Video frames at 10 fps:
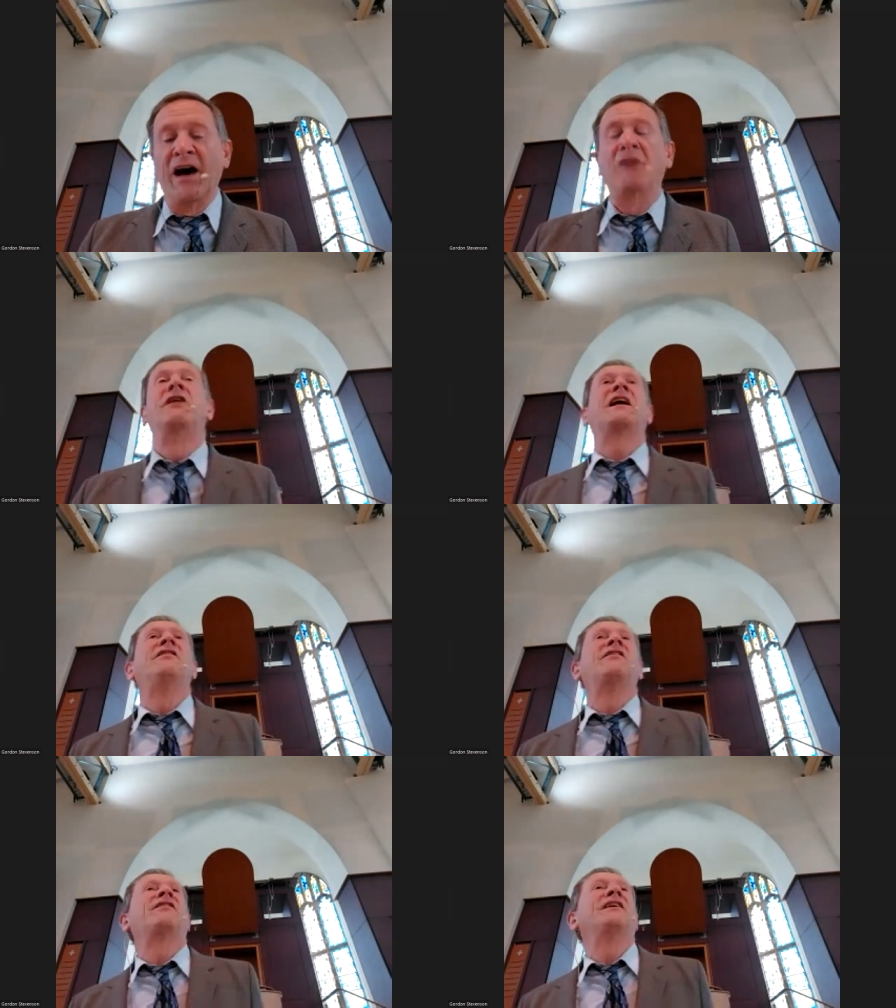And
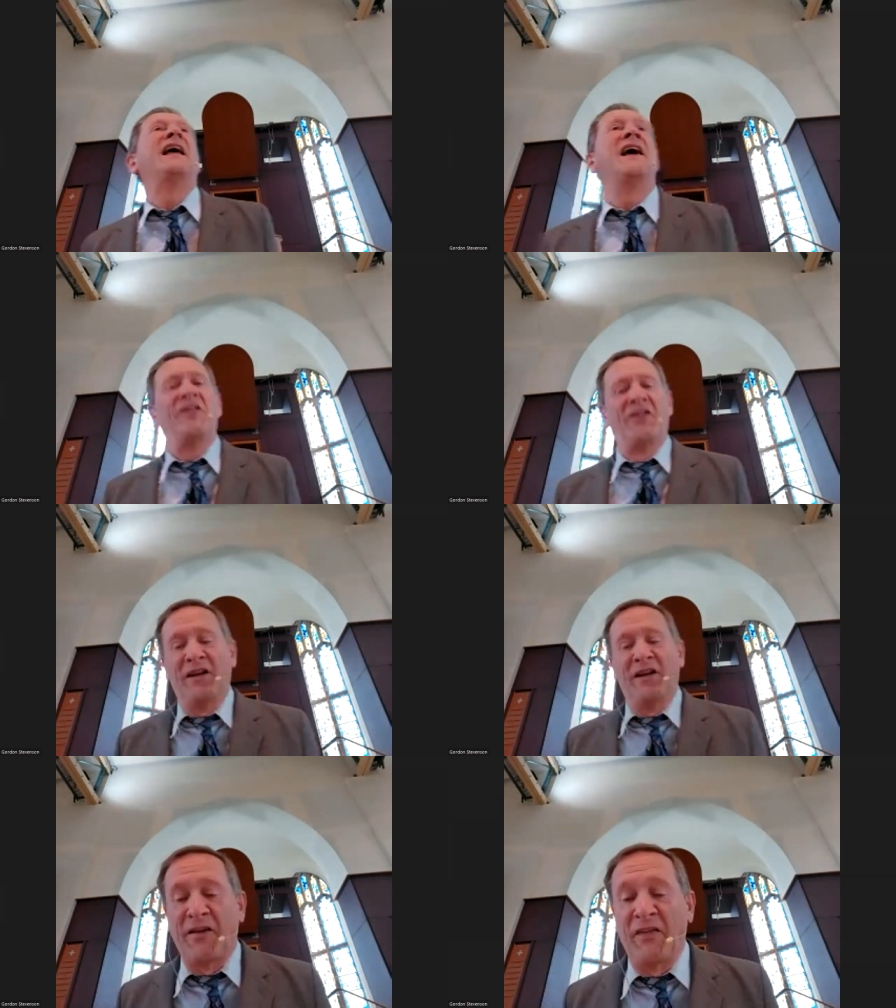
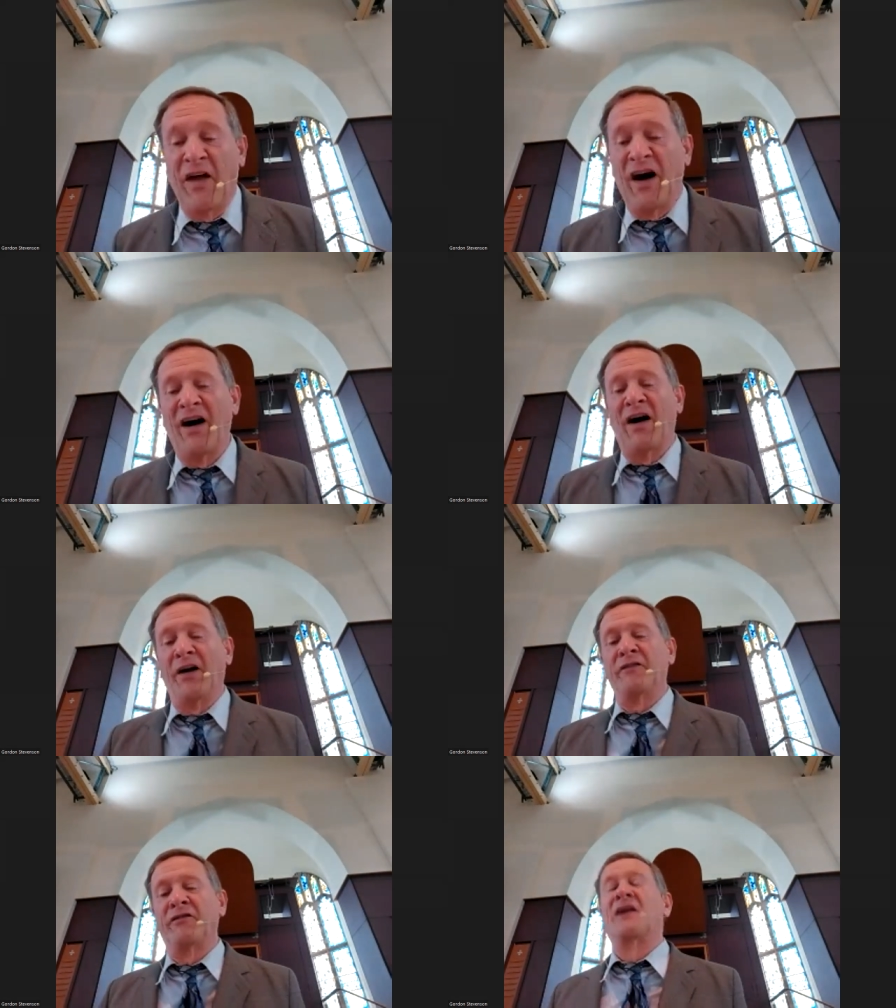reconciliation is at the
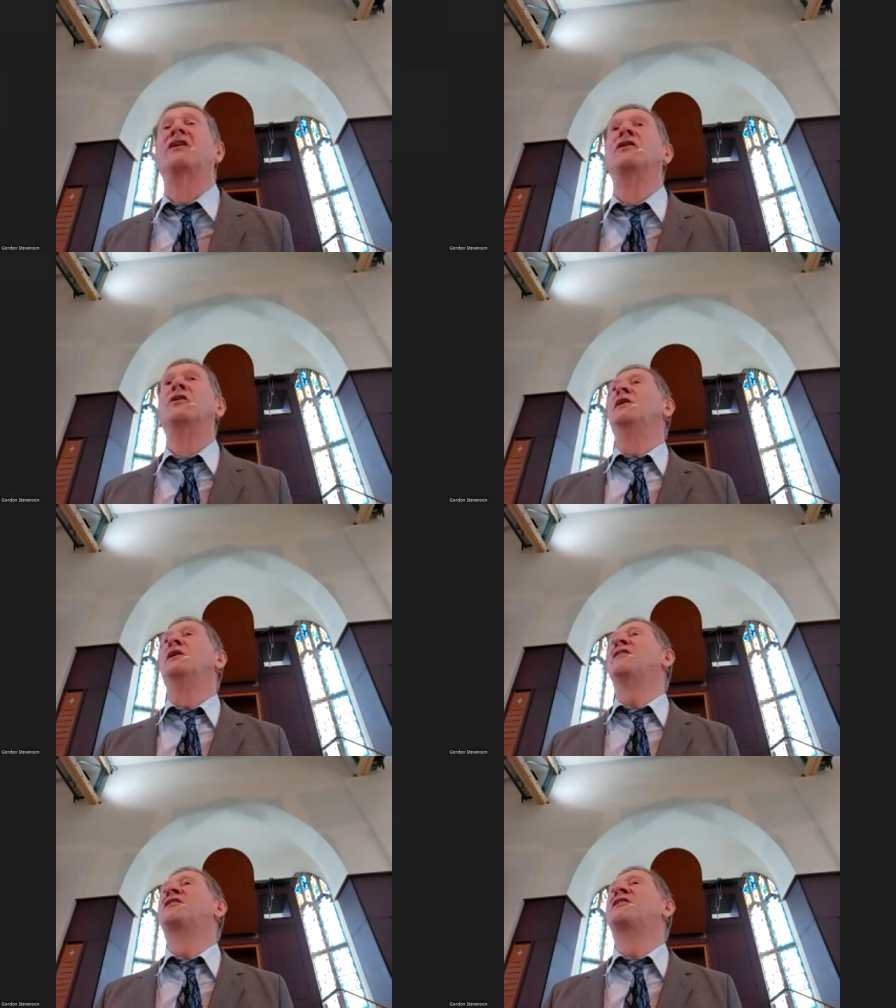heart of the
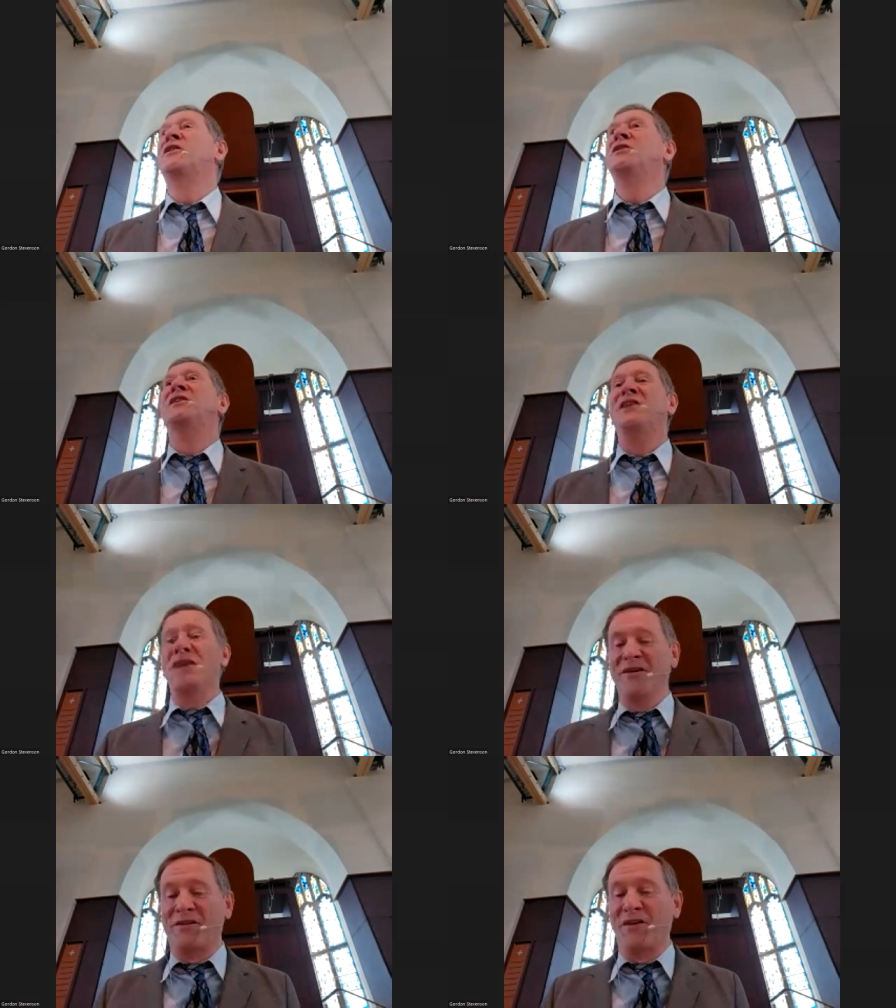glorious good
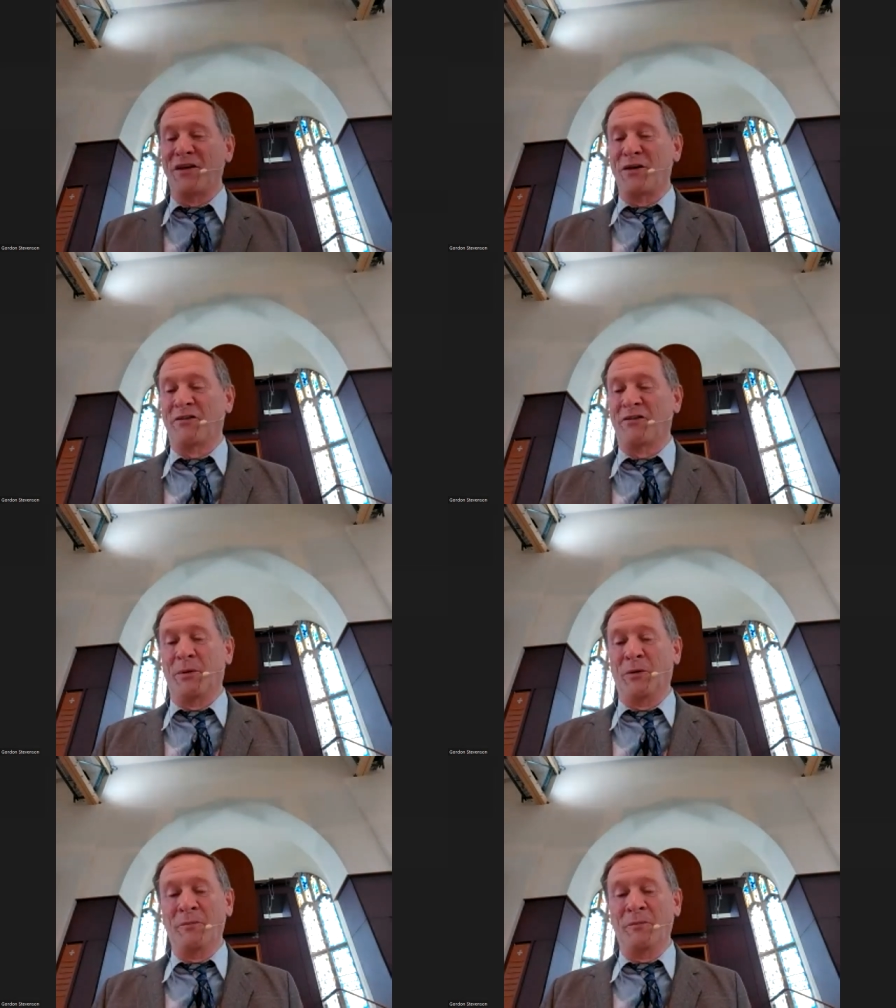news of the
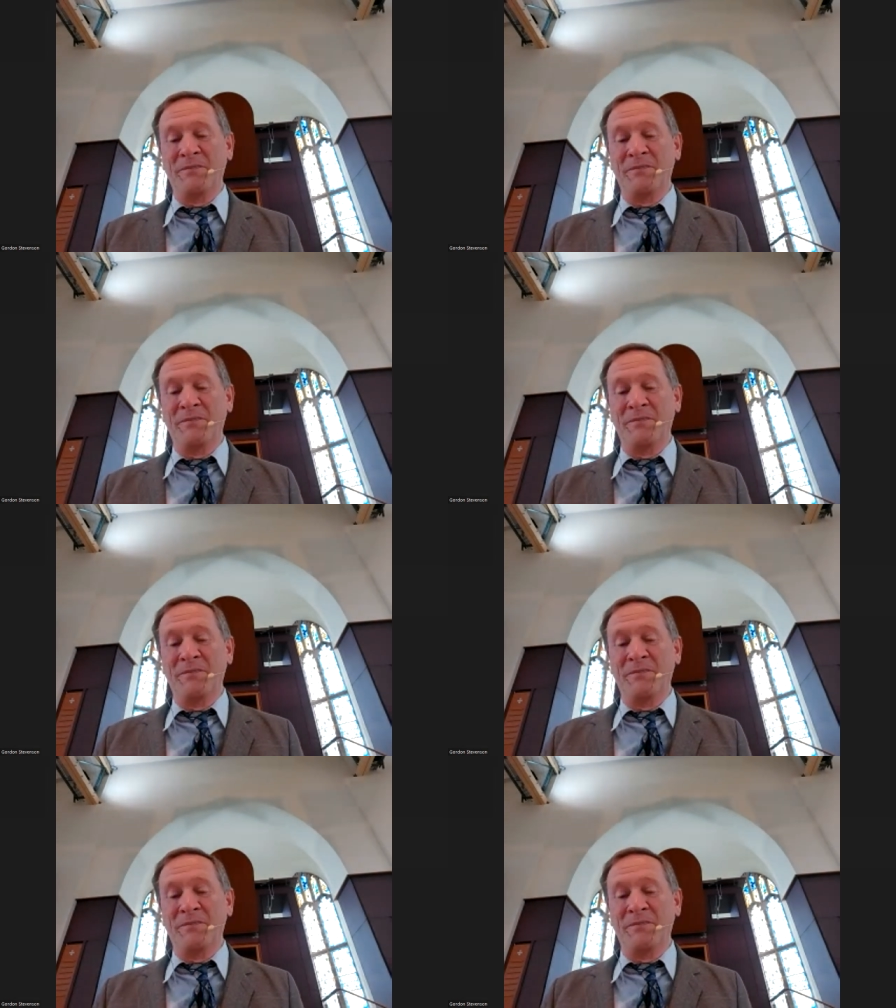gospel.